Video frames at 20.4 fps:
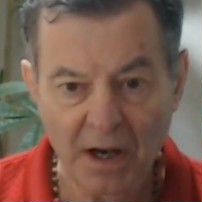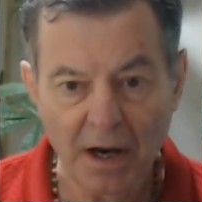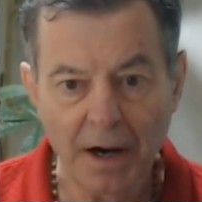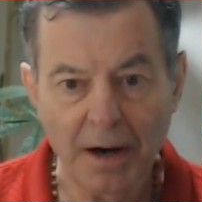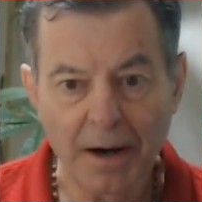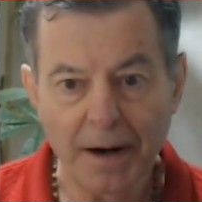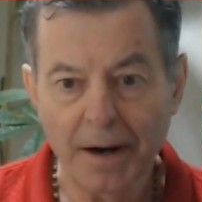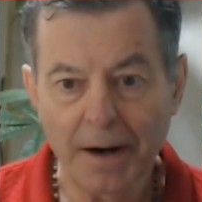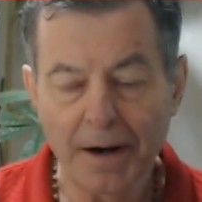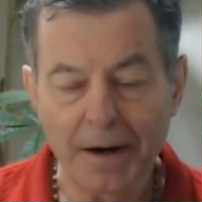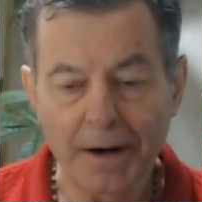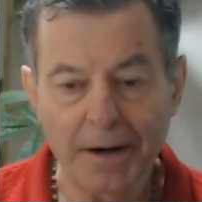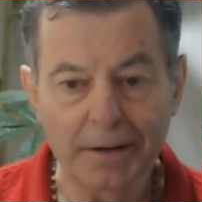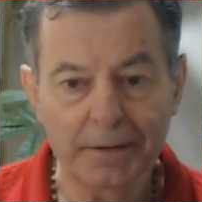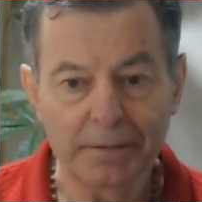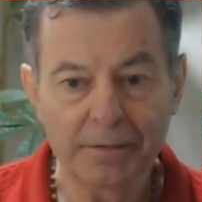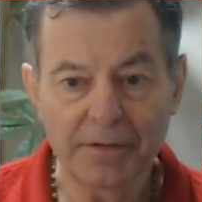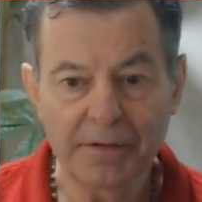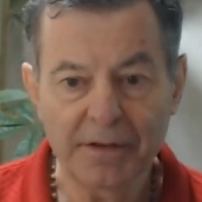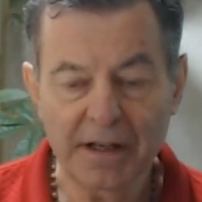Uh,
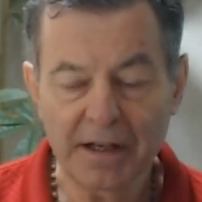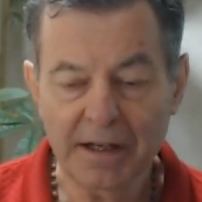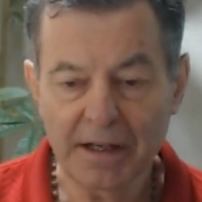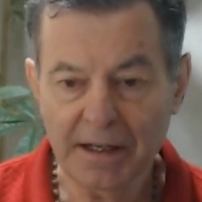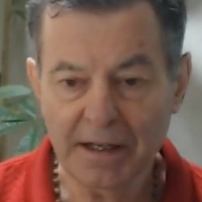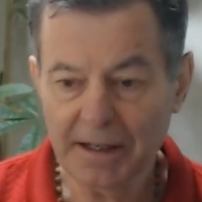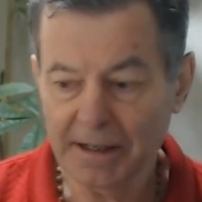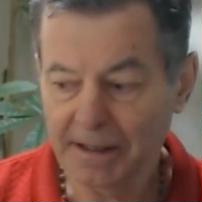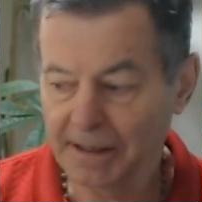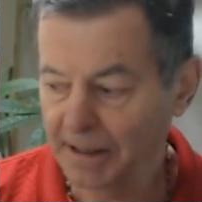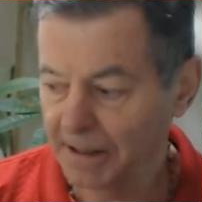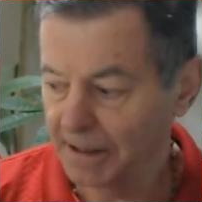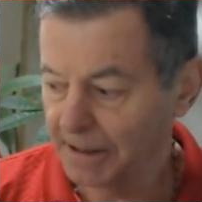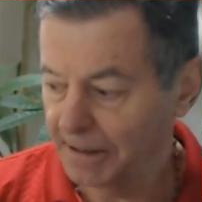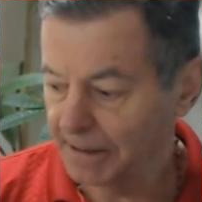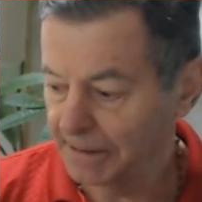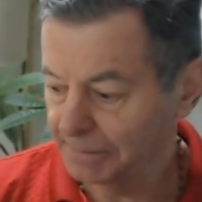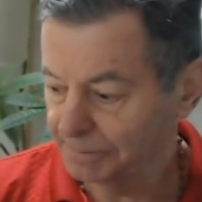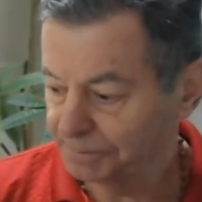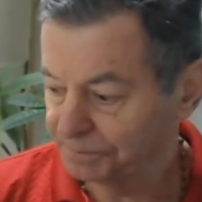the
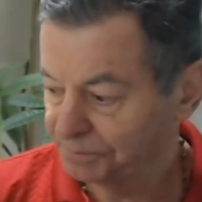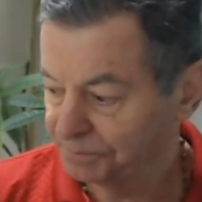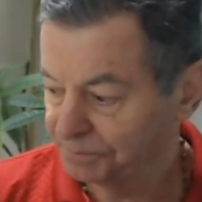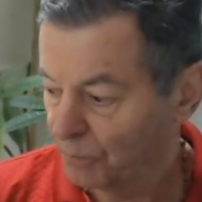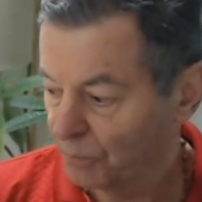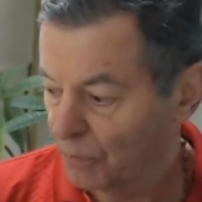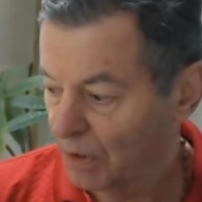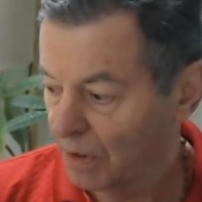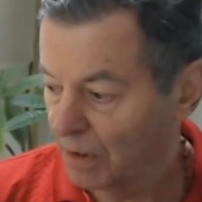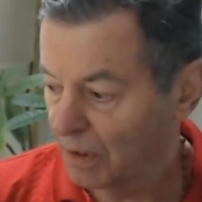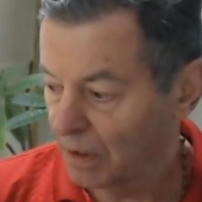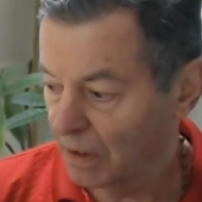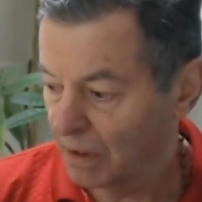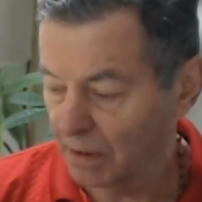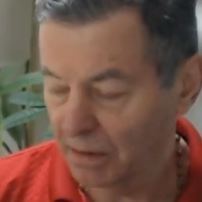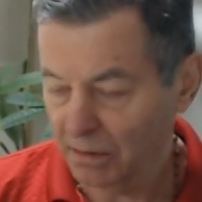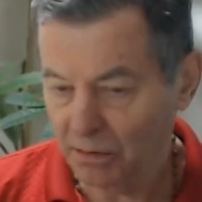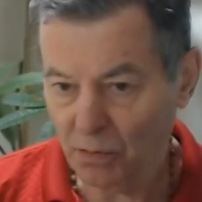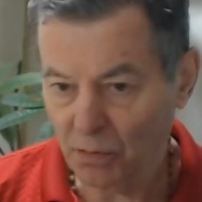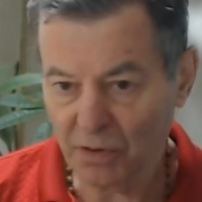um, uh,
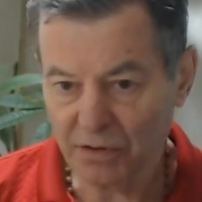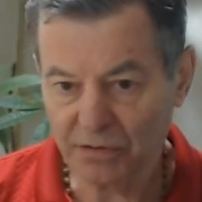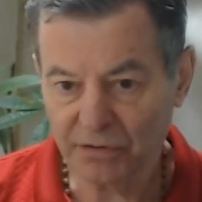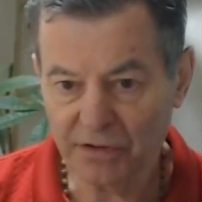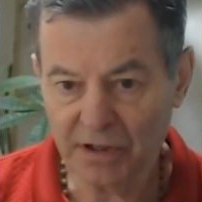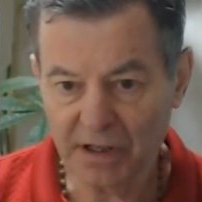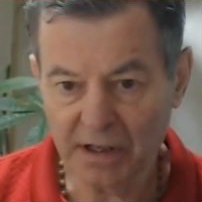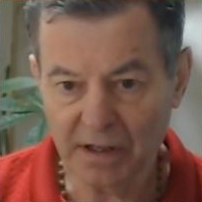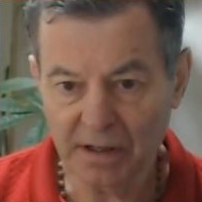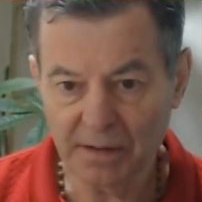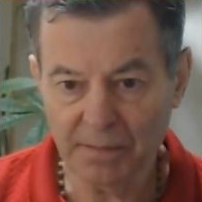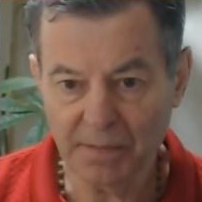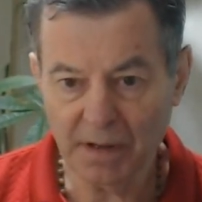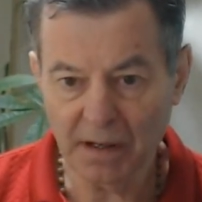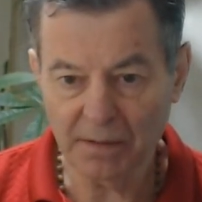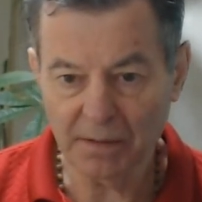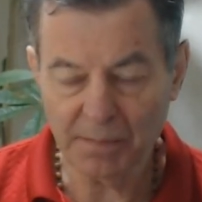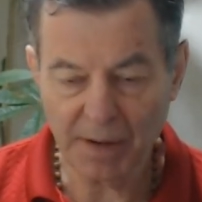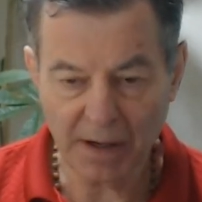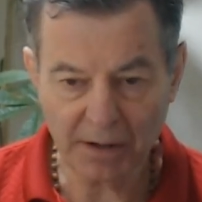of course, the
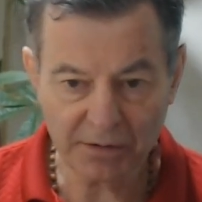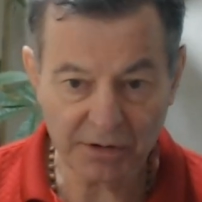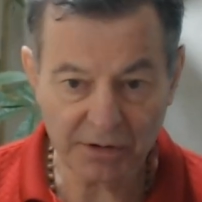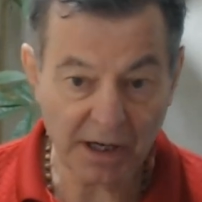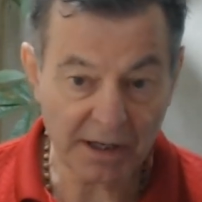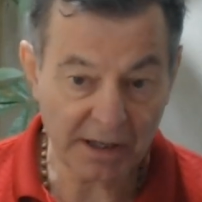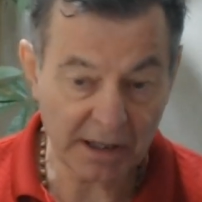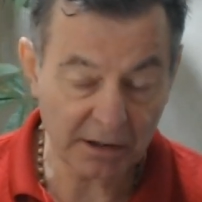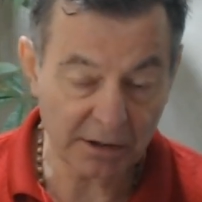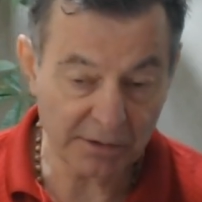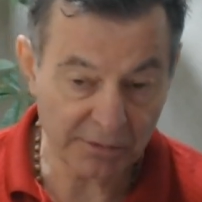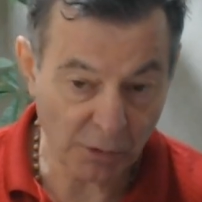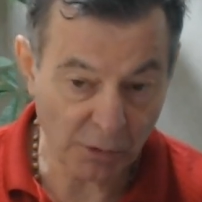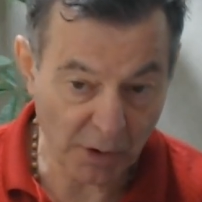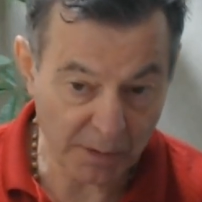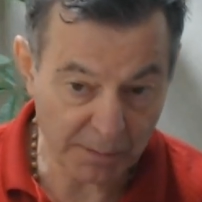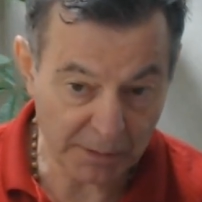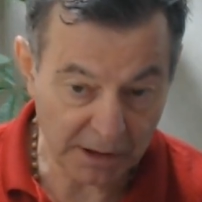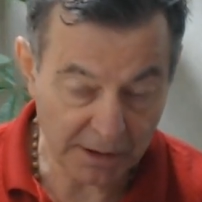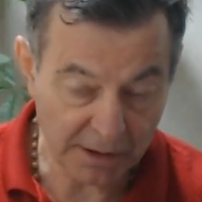uh, parasite killer
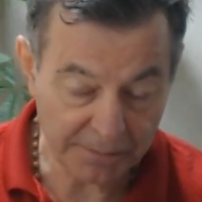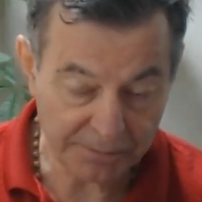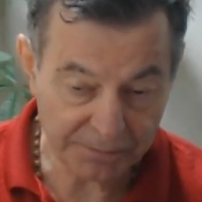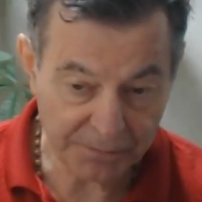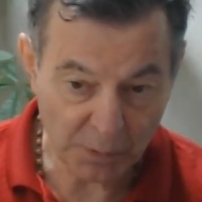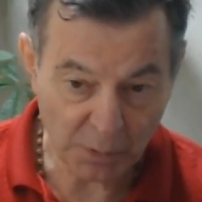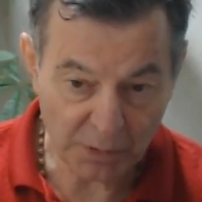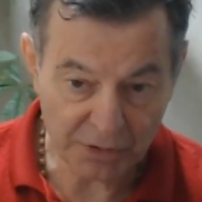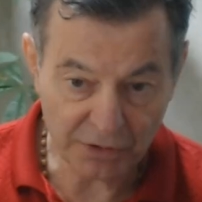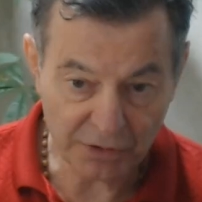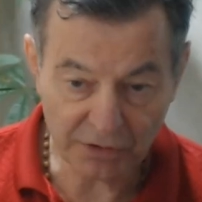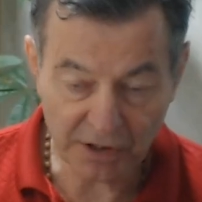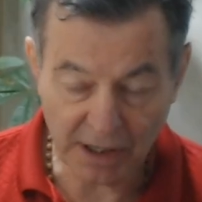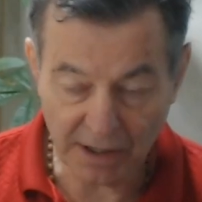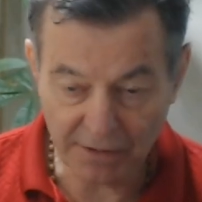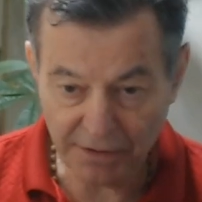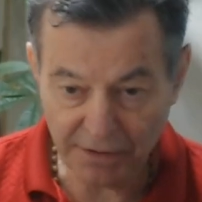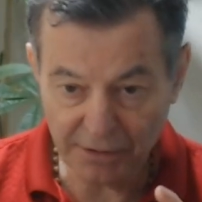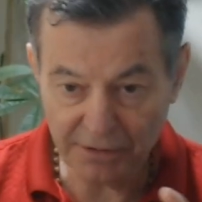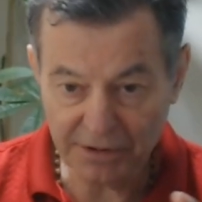formula, which has
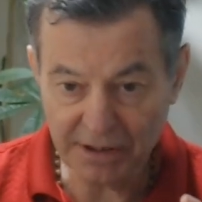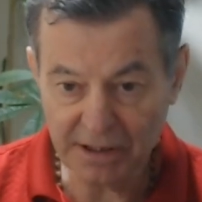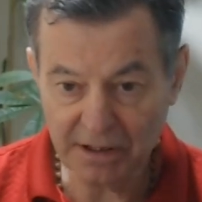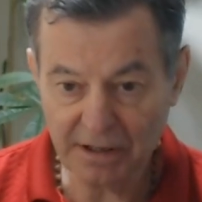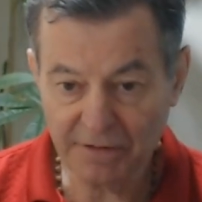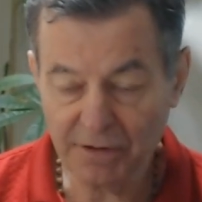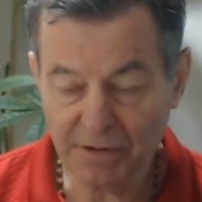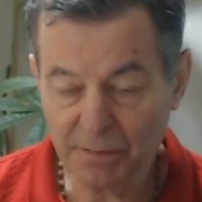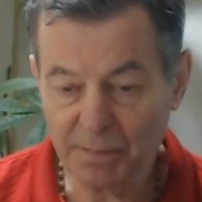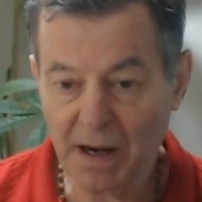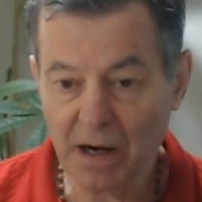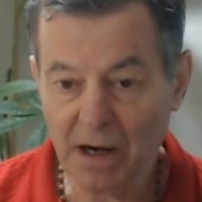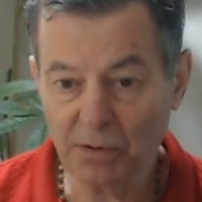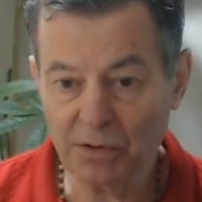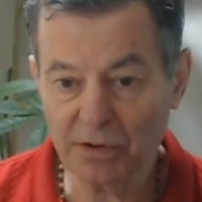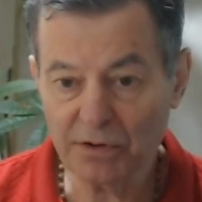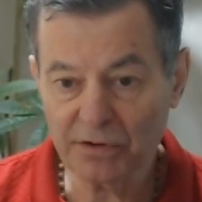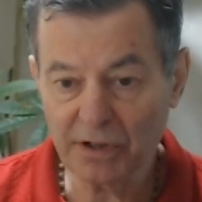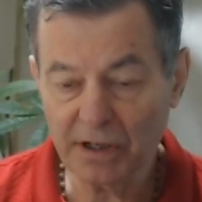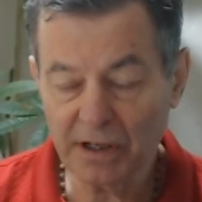got 13 different
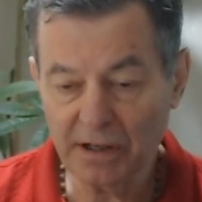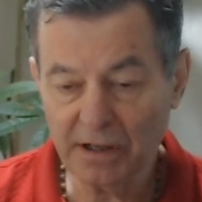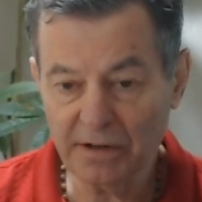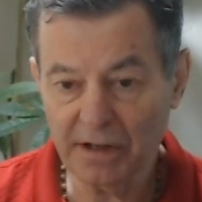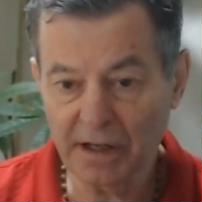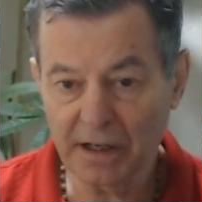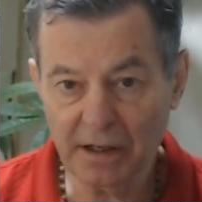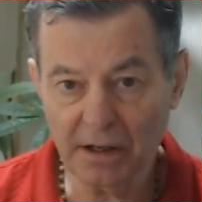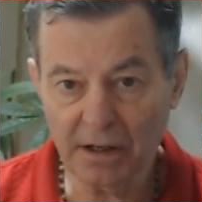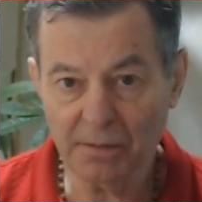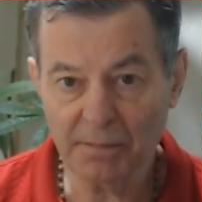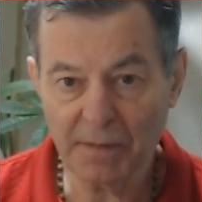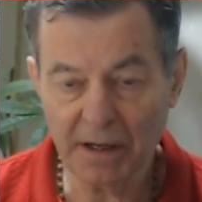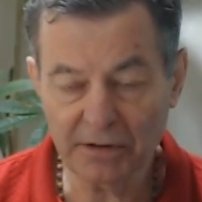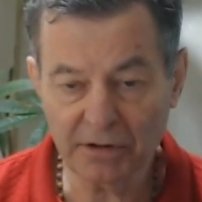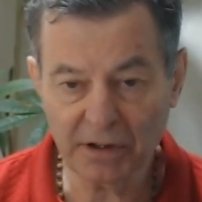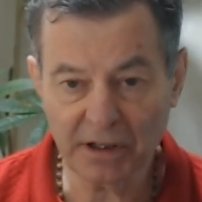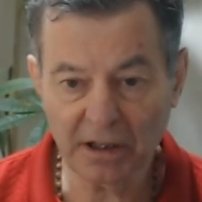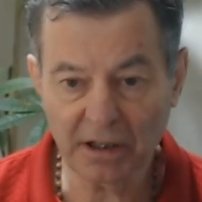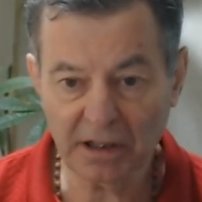powders in it that are meant
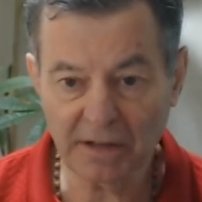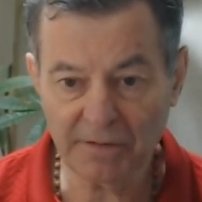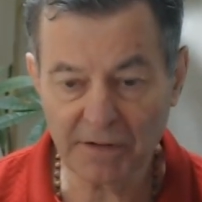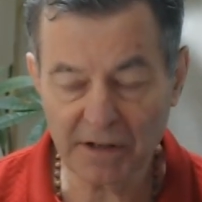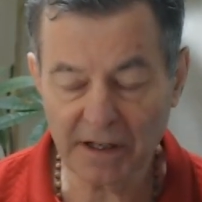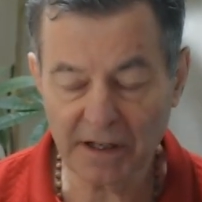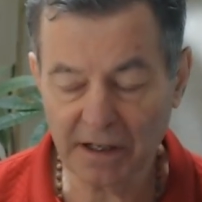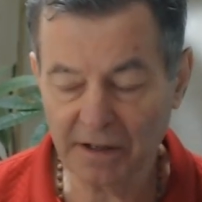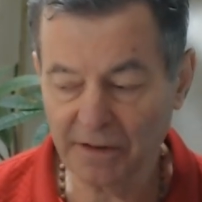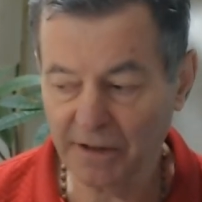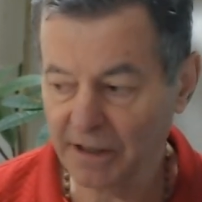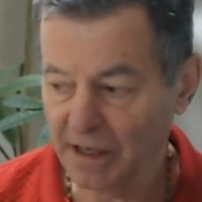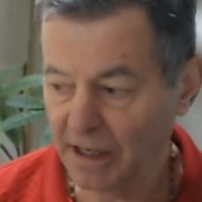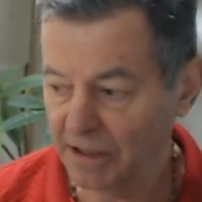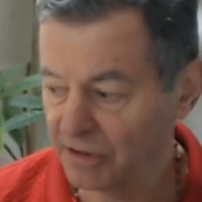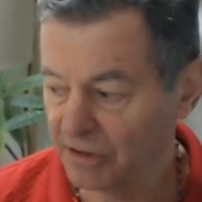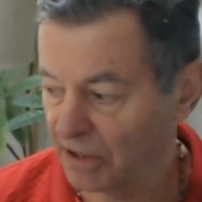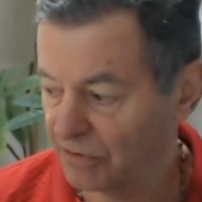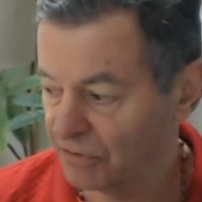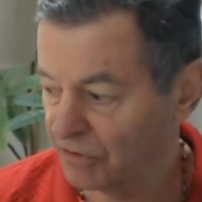to kill everything in the
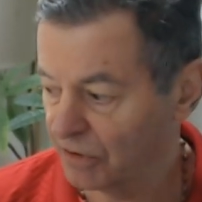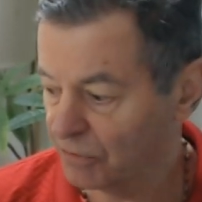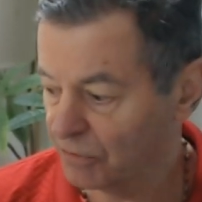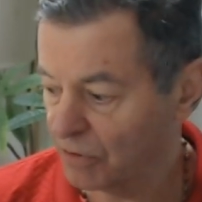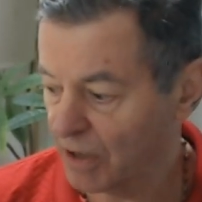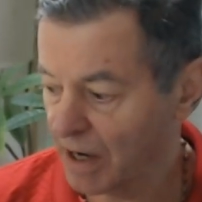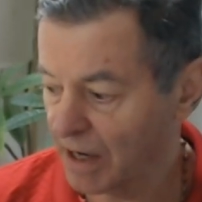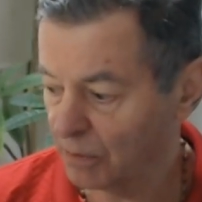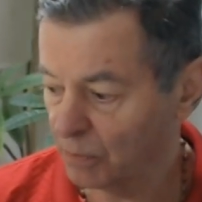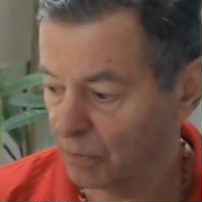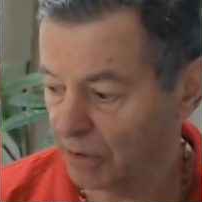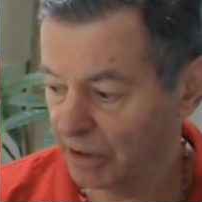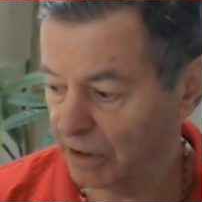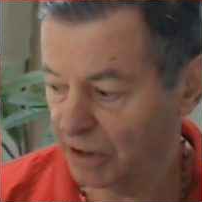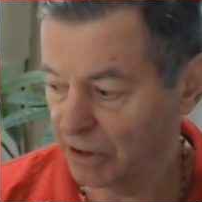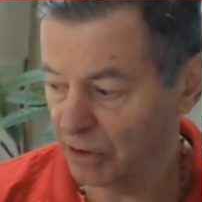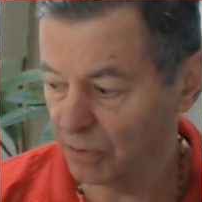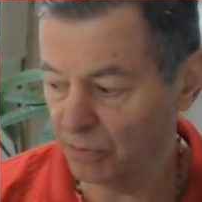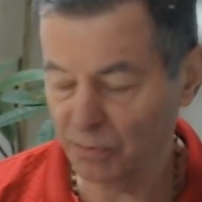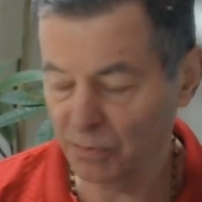digestive tract. We're going
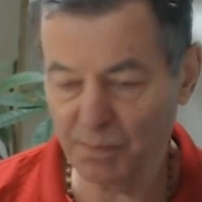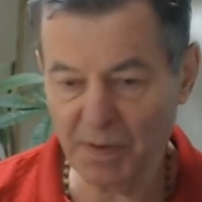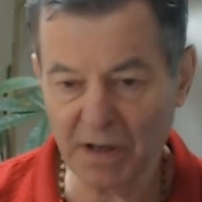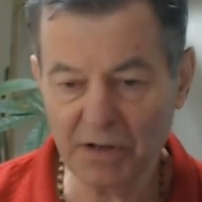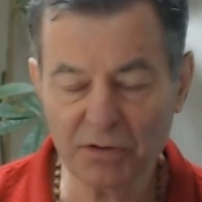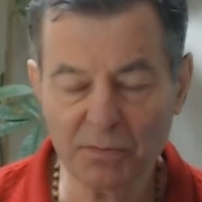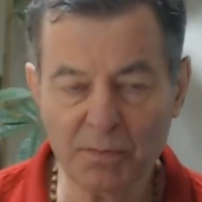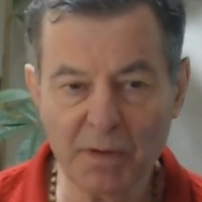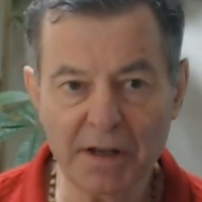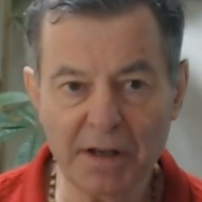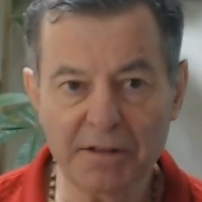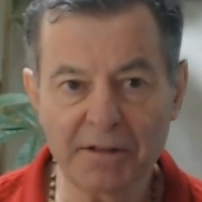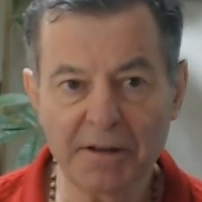to use bismuth.